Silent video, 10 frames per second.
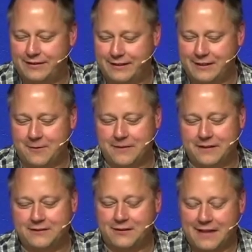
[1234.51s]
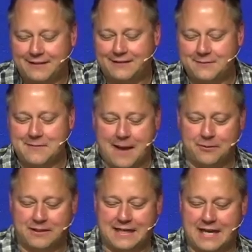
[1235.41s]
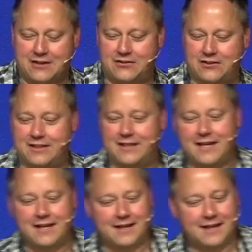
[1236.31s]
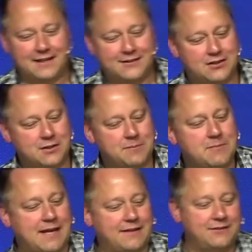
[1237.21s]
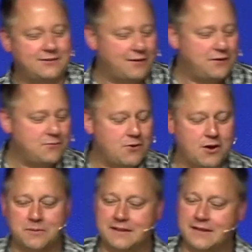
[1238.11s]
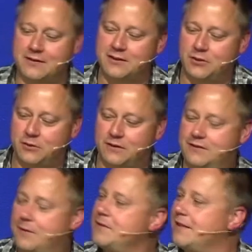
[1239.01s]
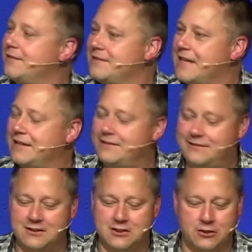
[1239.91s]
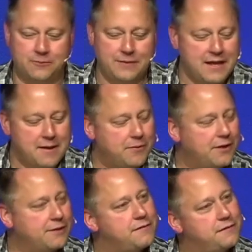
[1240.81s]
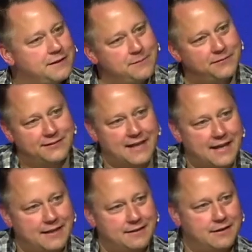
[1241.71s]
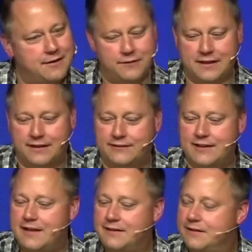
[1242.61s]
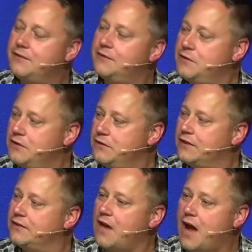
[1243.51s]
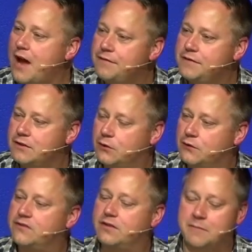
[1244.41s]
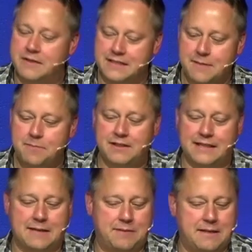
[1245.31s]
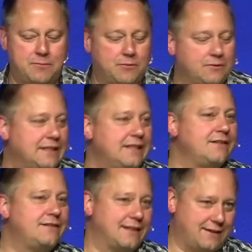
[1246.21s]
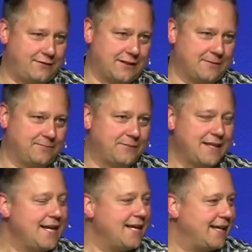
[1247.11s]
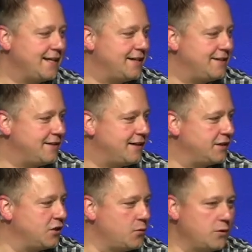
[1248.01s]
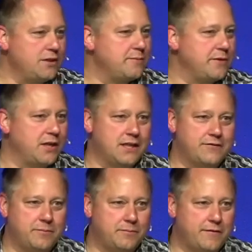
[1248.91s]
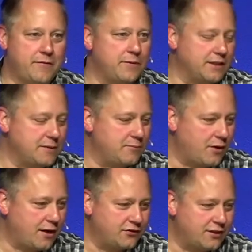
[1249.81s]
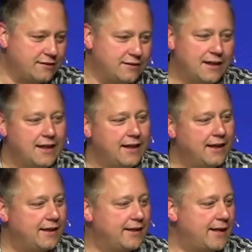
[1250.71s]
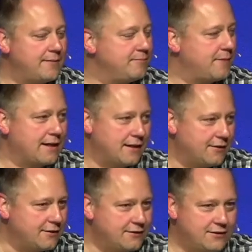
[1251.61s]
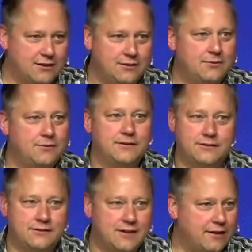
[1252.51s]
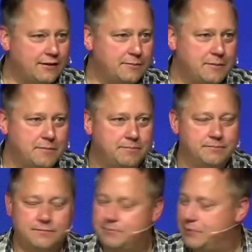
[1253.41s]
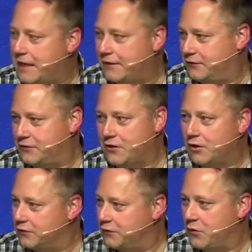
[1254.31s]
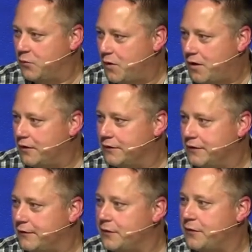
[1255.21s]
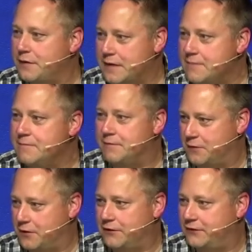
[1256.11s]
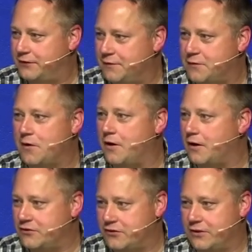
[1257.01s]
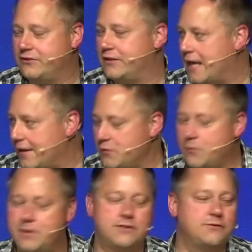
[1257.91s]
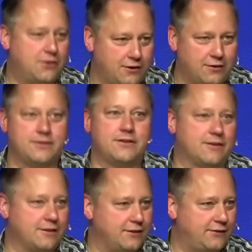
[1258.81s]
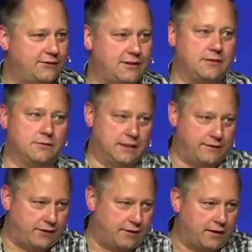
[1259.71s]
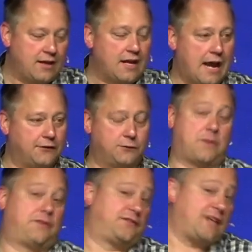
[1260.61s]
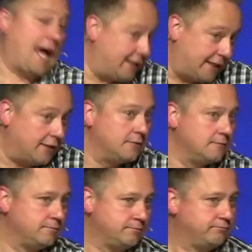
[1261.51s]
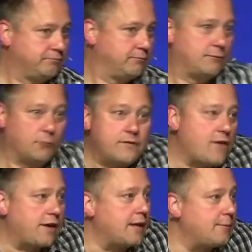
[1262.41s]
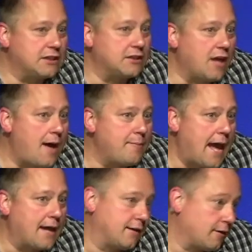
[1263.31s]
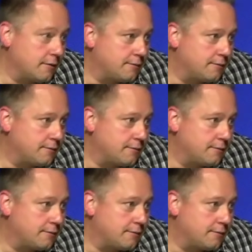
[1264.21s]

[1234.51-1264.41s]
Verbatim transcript: You know, and so that's some application uh, to be made. There's nothing wrong with giving the Lord something that's nice and new. But on the flip side of this, this verse is often used to manipulate people into giving. And, uh, you know, we're in the middle of a, of a building project, and I'm, I guarantee you this is not going to be plastered all over the wall of a theme verse for our church that everywhere you turn, you're going to see you live in a house with siding. We've got an empty lot back here.